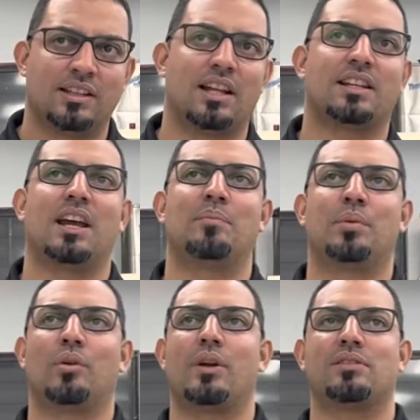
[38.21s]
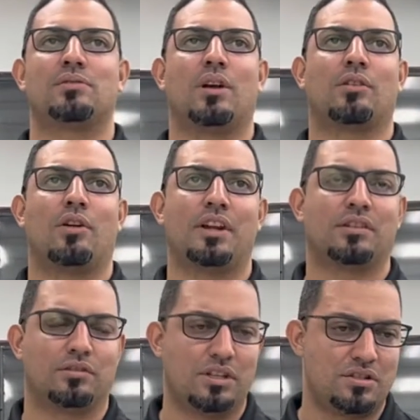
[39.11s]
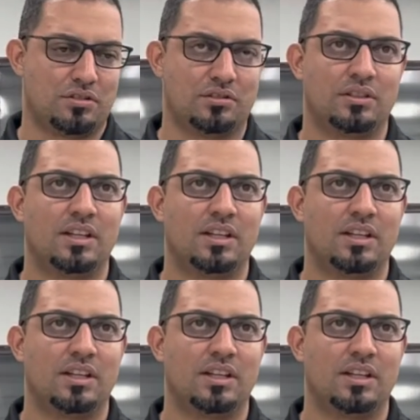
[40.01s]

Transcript: that can progress to a chronic condition,